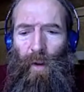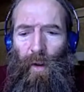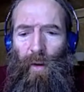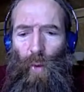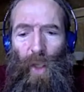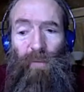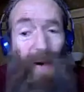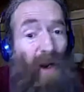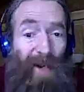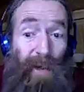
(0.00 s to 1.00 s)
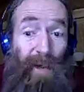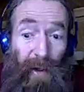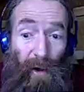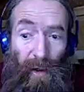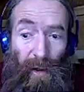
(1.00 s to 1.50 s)
WILT may not be necessary.
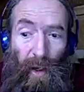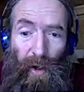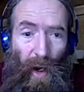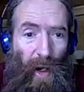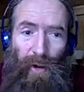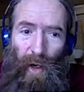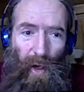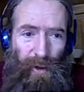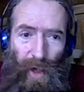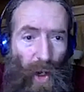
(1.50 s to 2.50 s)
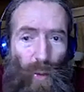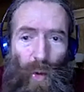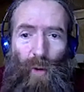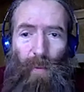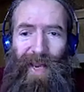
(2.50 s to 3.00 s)
And I, I, no one would
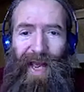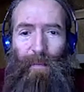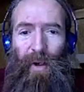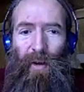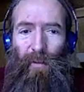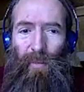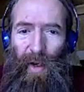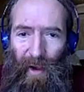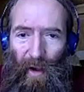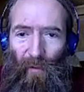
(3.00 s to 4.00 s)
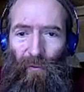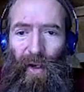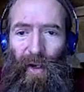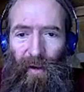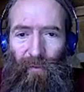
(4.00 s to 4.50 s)
be happier than myself
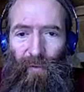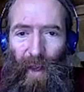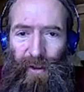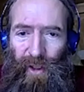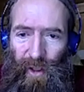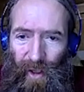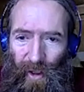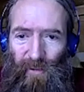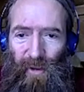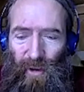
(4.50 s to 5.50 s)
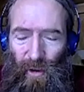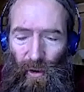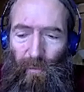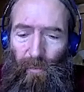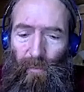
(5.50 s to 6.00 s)
if that turned out to be true.
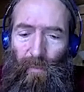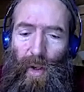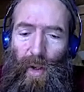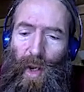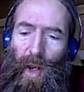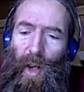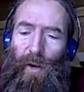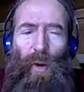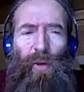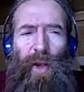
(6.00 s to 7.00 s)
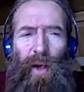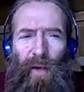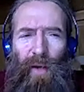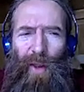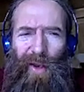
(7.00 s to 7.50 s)
So, what this where
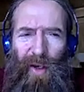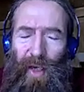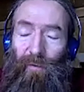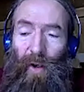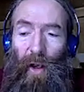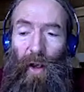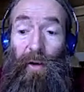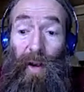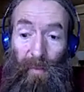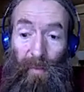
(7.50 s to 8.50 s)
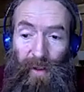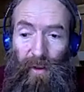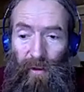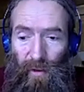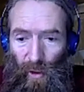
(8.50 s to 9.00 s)
this leaves us, coming back to the
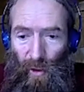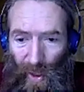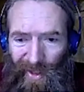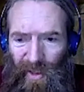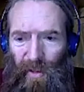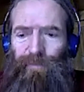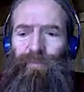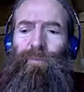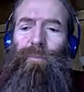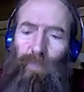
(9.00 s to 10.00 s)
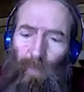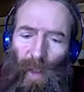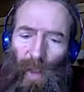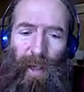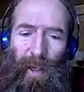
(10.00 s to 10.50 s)
original question,
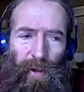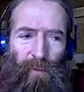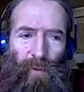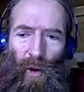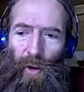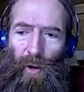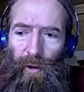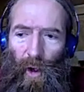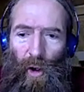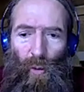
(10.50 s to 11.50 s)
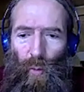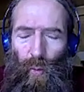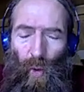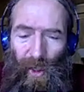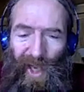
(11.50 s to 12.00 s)
is, of course, you know, what
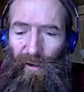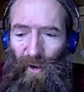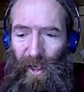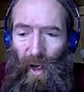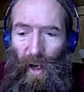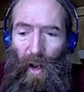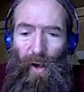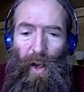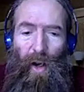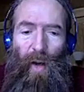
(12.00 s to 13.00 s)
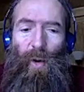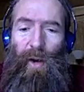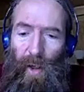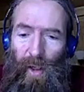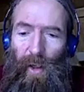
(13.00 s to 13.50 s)
else is really hard? And I would
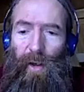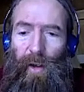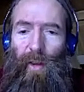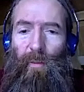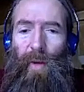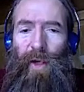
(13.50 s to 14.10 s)
certainly say that Mitre